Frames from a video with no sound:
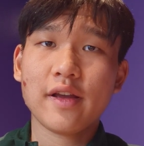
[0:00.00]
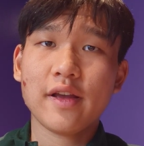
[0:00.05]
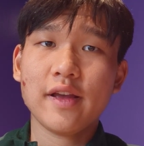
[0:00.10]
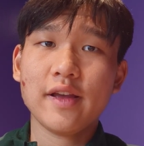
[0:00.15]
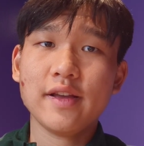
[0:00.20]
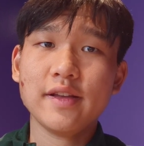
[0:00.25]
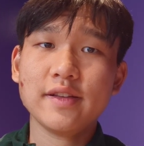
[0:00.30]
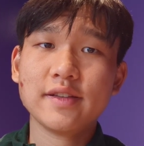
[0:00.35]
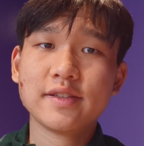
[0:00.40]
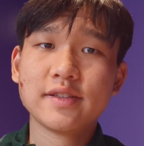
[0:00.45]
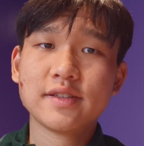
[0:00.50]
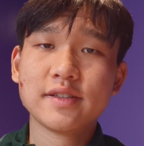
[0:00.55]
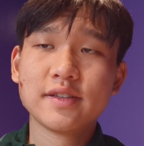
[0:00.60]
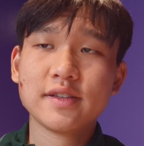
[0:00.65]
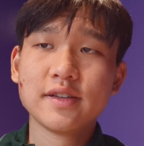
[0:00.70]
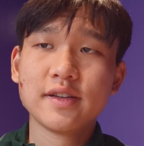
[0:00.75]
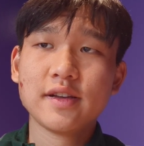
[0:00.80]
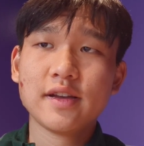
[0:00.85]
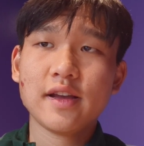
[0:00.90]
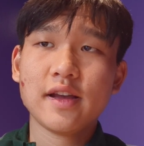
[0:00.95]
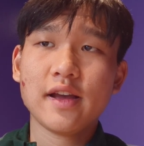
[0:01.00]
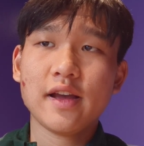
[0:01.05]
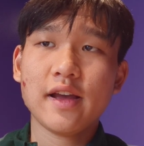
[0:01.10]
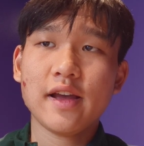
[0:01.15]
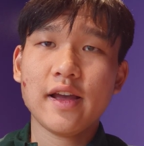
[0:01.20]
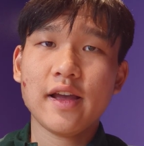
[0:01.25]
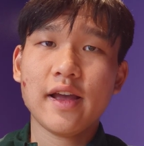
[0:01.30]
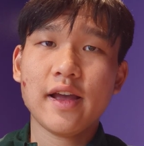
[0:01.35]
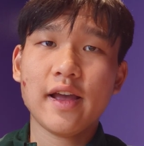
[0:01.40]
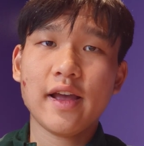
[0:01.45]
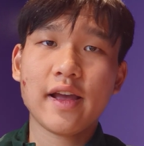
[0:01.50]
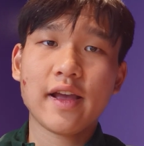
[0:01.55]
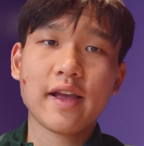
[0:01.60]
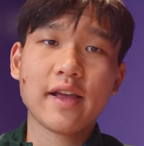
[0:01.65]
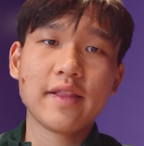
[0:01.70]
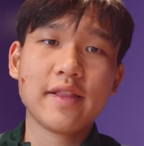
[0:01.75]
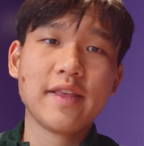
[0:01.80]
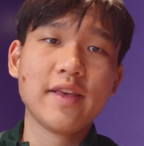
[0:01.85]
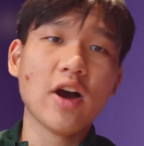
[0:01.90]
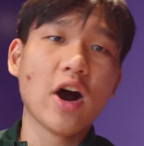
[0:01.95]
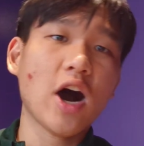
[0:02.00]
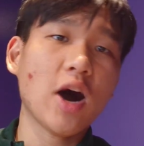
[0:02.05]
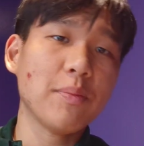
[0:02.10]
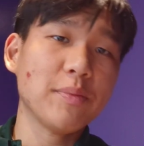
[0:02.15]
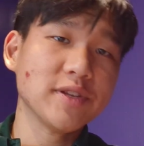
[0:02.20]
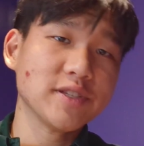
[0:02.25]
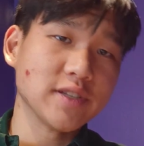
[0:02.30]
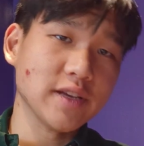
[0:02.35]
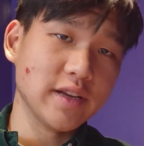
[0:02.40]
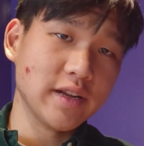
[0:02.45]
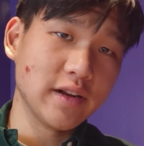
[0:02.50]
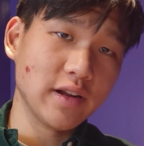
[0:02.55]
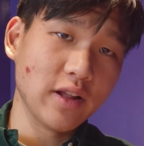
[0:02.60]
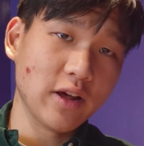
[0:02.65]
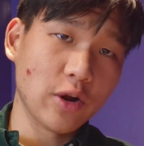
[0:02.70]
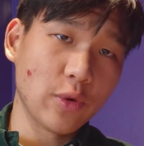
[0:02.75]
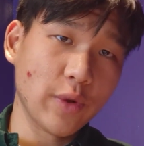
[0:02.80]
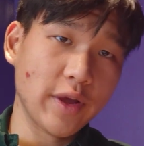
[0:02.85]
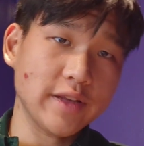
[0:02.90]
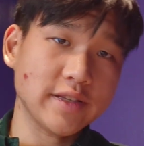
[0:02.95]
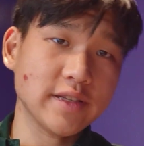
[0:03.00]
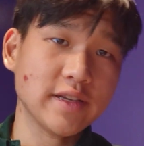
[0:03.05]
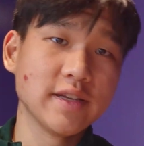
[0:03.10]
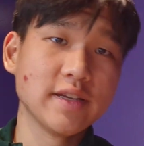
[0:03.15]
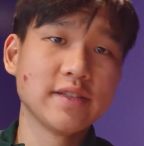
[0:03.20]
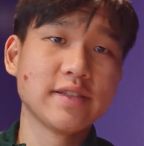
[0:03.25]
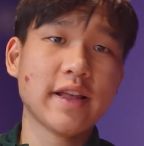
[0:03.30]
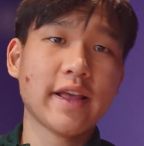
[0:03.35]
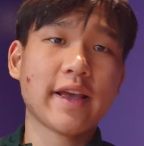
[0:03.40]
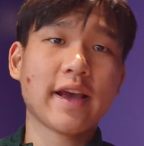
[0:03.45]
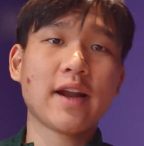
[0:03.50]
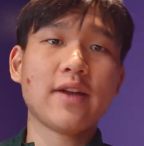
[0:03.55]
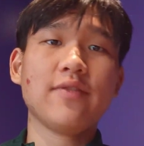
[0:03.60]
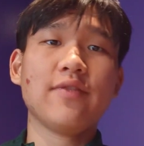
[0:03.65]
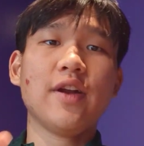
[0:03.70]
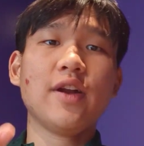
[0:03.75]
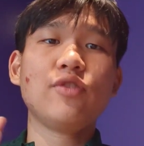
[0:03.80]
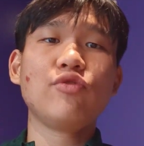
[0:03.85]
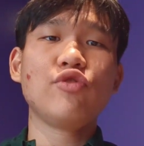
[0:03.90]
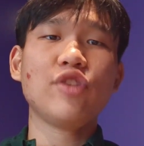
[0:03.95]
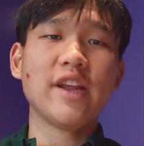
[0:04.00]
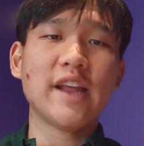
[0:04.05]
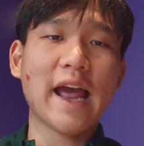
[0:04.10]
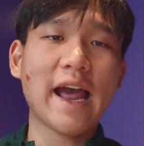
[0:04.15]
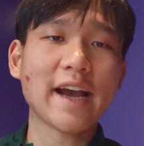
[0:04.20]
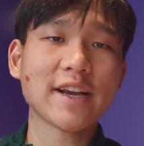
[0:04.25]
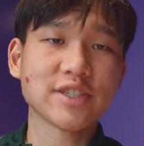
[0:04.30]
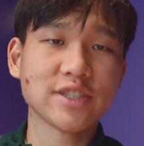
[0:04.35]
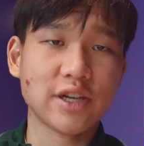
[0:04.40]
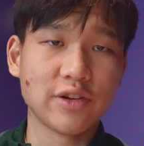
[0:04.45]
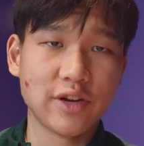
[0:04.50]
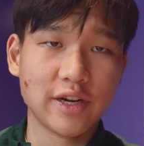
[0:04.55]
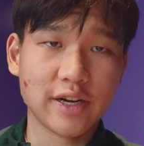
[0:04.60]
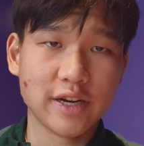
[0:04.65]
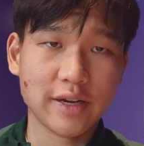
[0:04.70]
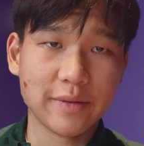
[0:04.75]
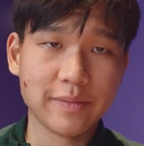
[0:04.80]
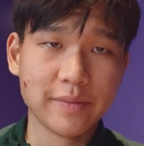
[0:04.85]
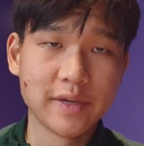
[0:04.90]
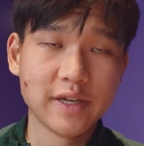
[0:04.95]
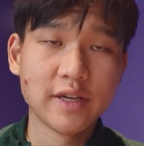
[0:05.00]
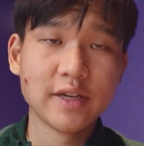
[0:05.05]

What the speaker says: is the opposite in a lot of ways. It is a kind of very reactionary time.